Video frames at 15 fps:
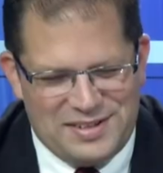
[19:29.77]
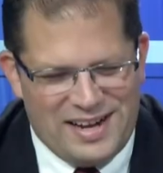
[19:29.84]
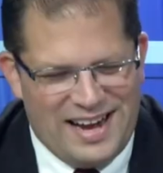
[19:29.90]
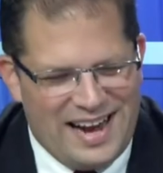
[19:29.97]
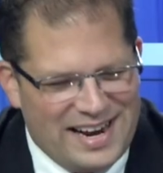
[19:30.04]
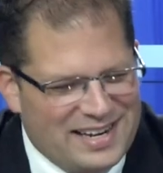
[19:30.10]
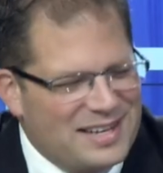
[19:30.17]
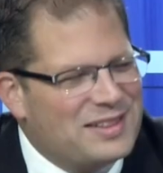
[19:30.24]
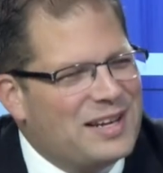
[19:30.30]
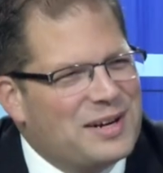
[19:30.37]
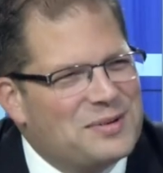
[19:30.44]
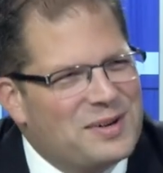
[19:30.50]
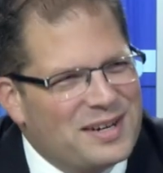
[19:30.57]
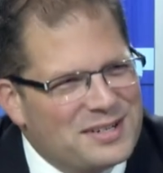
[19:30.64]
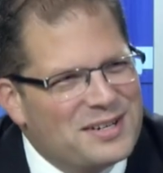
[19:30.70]
I get
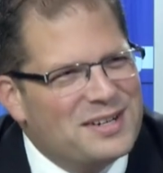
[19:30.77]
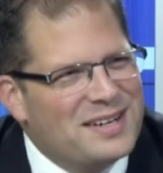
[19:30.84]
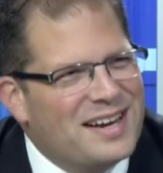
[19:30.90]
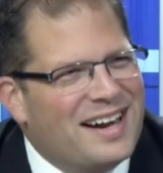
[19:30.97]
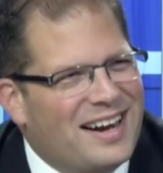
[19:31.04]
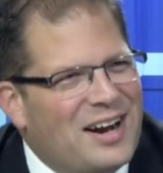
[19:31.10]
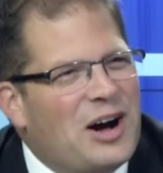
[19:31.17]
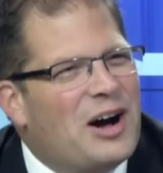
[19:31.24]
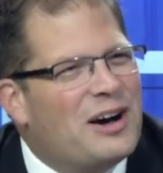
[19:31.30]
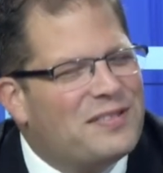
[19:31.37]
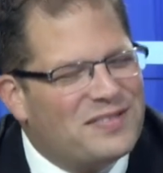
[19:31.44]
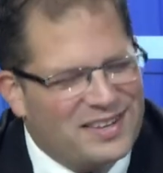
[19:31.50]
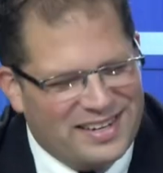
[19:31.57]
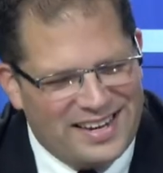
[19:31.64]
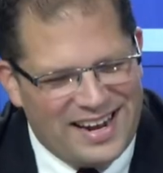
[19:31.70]
that question
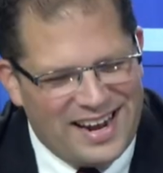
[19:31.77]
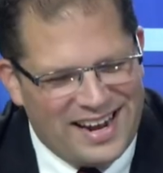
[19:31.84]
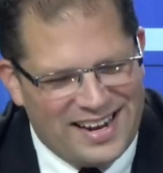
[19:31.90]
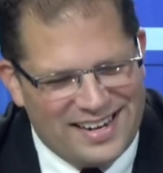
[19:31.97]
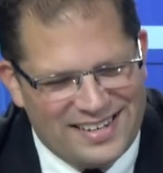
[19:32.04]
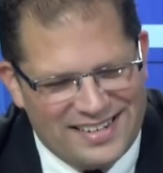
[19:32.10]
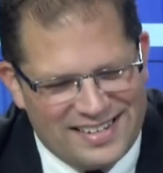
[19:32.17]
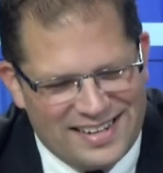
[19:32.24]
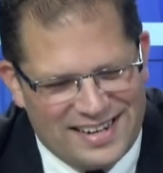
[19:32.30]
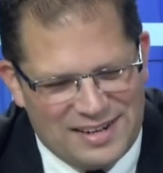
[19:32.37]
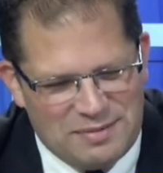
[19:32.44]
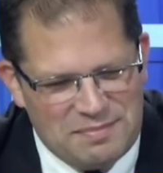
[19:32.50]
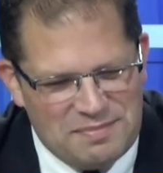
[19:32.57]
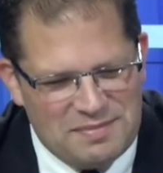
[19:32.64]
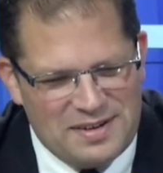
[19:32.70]
often, and
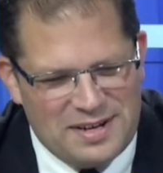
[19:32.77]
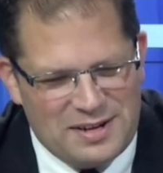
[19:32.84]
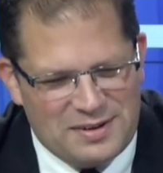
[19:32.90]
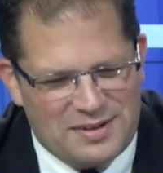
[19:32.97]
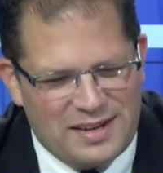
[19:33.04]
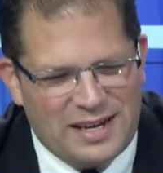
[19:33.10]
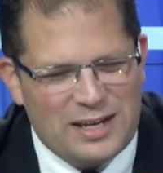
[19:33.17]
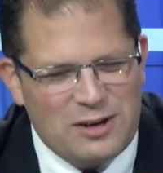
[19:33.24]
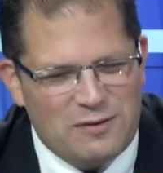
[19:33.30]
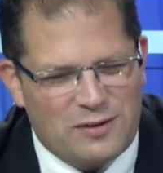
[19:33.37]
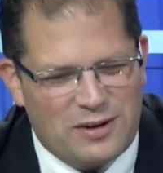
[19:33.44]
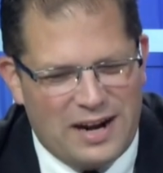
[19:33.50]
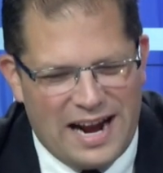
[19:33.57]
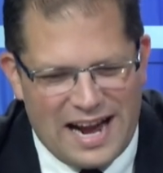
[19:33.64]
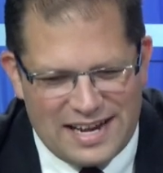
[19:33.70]
thank you
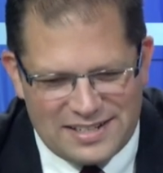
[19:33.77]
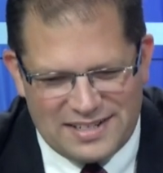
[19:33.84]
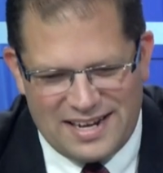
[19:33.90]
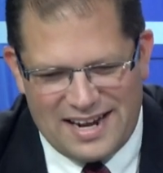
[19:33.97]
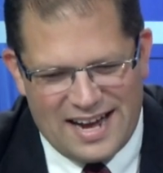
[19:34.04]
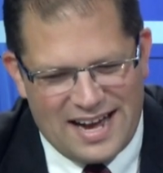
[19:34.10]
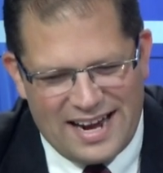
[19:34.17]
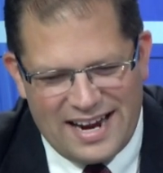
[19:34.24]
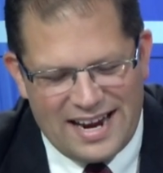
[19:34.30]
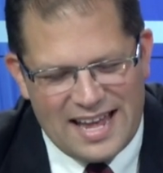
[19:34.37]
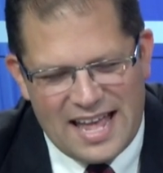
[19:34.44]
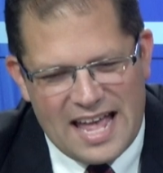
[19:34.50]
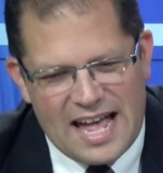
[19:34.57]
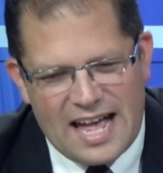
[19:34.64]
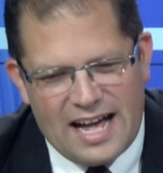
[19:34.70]
for asking. I
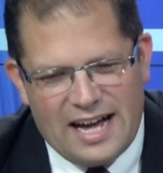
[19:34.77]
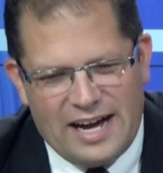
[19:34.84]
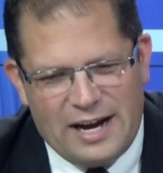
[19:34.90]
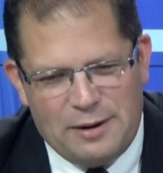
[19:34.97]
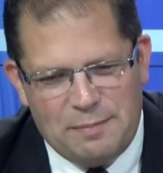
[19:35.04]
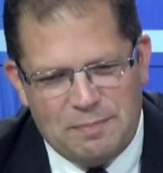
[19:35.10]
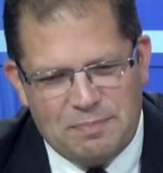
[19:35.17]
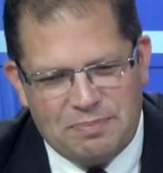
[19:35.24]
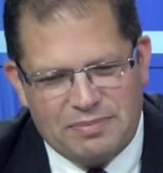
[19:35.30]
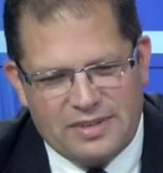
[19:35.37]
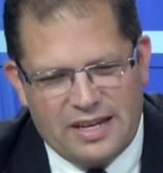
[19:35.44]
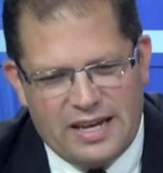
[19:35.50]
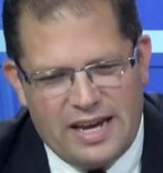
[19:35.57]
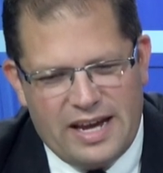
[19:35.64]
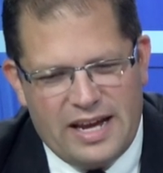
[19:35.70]

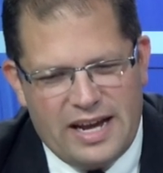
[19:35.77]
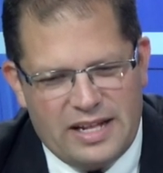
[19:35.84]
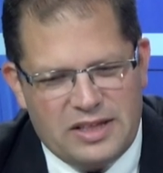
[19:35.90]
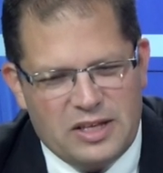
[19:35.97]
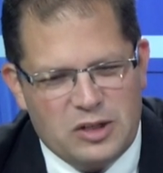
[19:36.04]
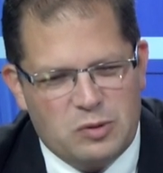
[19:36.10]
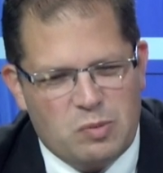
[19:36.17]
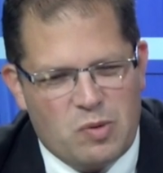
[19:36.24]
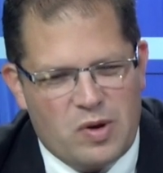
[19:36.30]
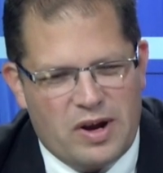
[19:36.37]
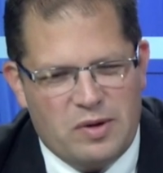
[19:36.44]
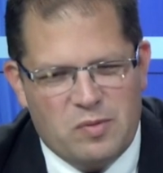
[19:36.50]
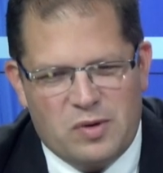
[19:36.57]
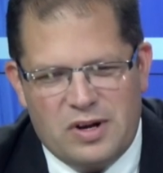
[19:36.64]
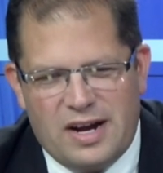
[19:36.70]
at this
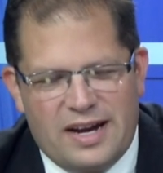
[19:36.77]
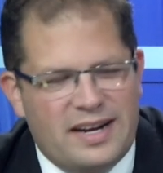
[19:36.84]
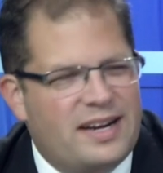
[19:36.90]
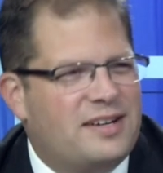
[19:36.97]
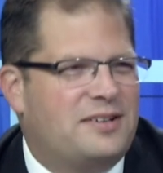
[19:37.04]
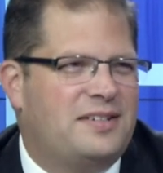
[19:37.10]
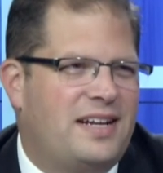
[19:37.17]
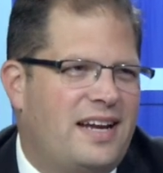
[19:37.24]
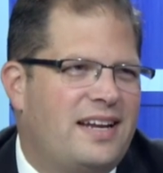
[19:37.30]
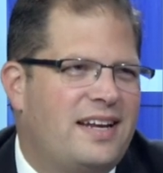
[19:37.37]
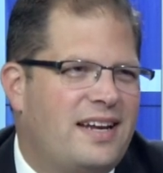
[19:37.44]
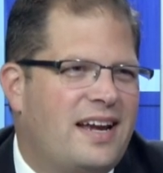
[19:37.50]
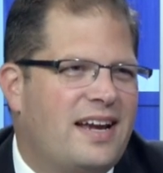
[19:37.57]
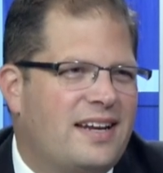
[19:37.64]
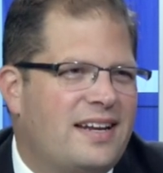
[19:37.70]
point, we're not
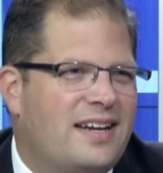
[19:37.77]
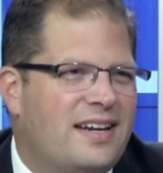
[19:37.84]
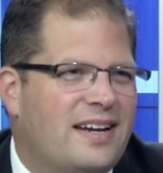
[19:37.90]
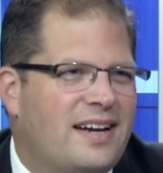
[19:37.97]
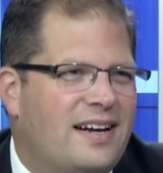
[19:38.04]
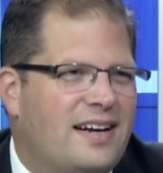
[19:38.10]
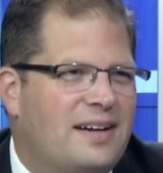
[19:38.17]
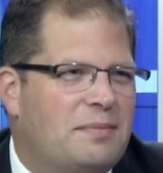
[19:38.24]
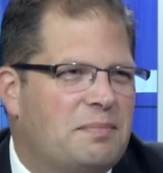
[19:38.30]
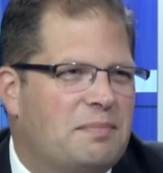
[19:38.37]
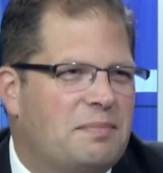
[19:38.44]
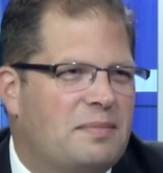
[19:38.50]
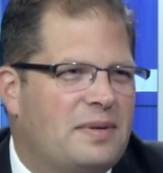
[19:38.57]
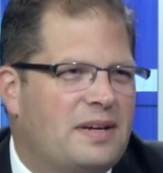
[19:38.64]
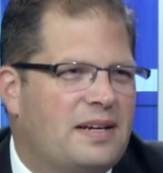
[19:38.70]
entertaining any,
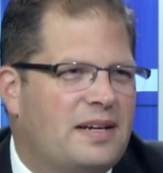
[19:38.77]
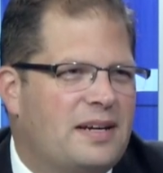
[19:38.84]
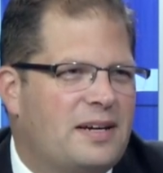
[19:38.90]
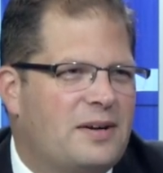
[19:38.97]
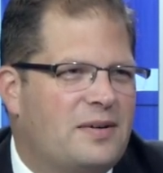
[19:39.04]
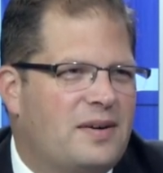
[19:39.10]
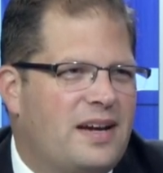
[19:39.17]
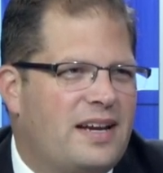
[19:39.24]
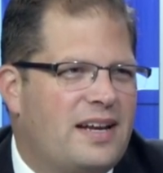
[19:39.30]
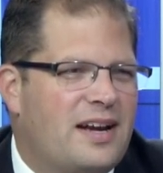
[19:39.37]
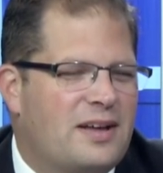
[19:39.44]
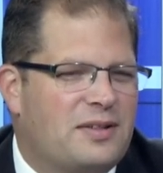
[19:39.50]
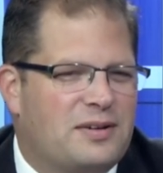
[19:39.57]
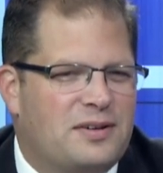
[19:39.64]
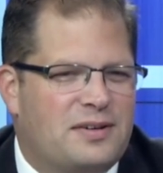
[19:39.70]
any
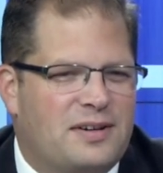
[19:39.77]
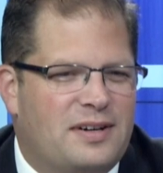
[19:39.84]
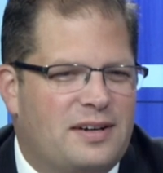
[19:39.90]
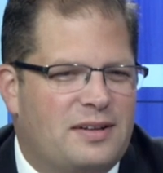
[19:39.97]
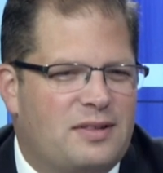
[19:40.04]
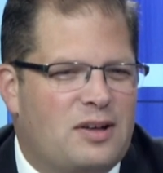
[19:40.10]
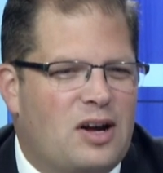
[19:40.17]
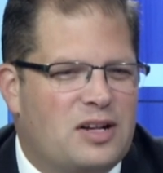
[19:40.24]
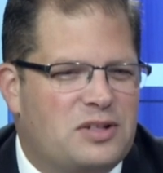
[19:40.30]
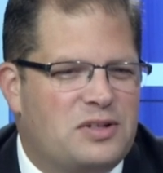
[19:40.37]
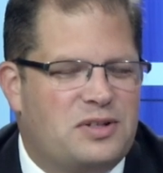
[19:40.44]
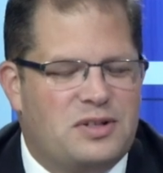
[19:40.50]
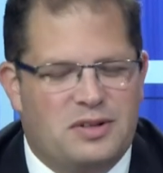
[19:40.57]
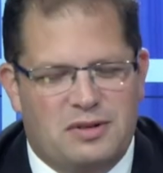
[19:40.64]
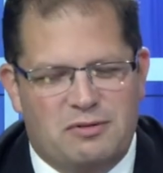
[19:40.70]
other
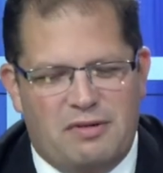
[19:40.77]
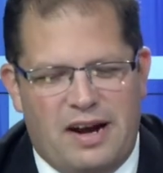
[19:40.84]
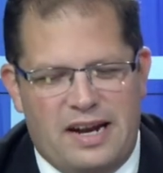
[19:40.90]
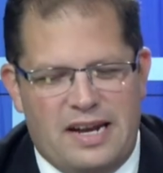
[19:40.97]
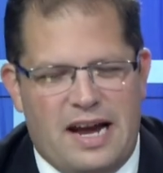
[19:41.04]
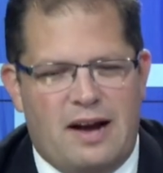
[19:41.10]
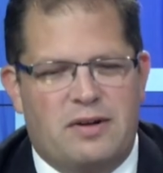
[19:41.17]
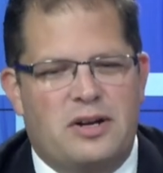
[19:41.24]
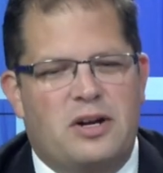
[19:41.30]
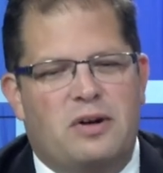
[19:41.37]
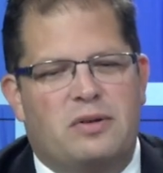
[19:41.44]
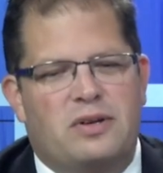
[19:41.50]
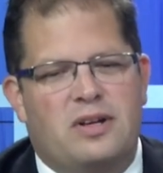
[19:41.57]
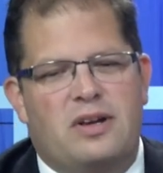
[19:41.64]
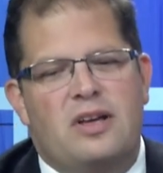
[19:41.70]
thoughts right now. You
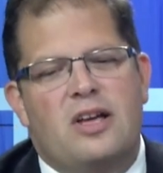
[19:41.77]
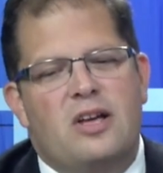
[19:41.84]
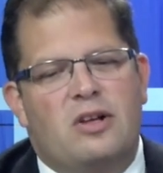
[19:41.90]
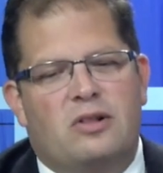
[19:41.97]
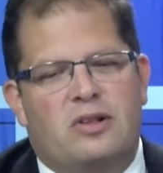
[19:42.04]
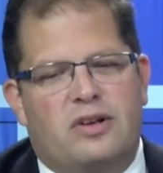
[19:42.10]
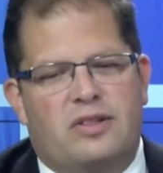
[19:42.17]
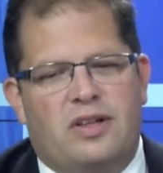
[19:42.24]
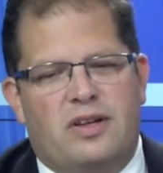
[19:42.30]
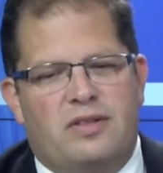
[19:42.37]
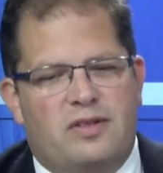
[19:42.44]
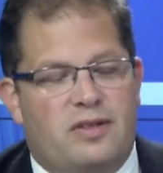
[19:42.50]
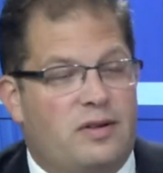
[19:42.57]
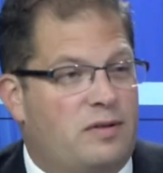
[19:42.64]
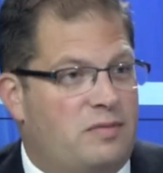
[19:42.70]
know, look,
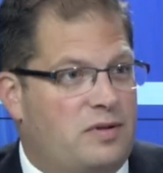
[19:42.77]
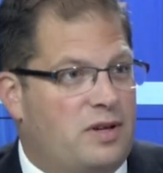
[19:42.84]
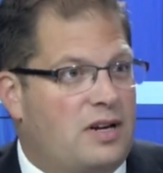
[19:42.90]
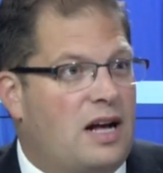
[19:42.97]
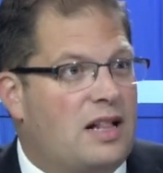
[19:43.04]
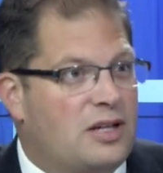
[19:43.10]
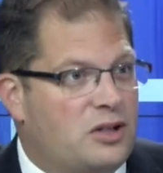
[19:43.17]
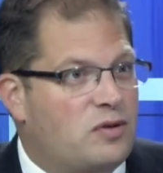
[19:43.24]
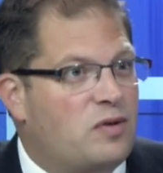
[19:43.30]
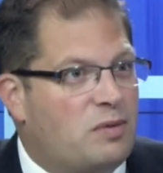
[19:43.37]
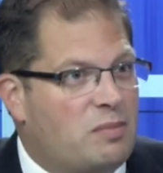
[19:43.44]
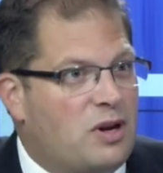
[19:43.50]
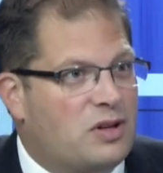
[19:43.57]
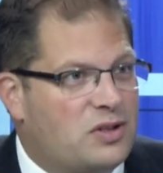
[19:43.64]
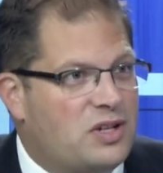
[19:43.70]
the college
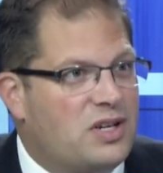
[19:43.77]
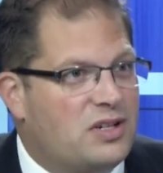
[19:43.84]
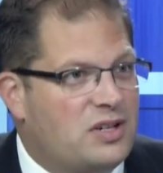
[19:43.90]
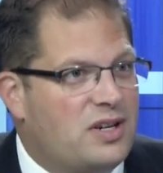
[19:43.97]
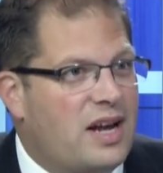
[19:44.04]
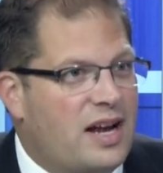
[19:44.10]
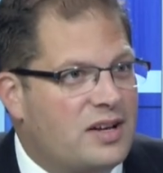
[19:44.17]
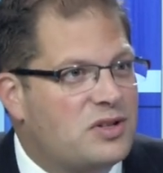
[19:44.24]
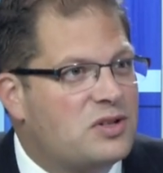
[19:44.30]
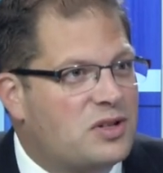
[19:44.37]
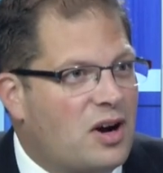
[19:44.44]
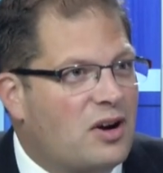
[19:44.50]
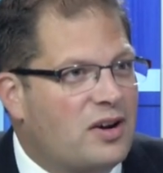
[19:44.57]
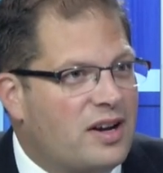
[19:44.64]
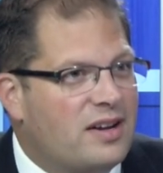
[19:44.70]
football season has
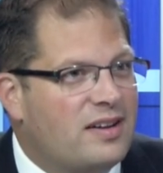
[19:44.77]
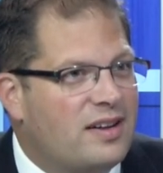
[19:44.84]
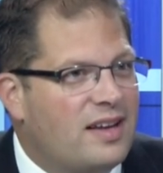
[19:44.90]
started,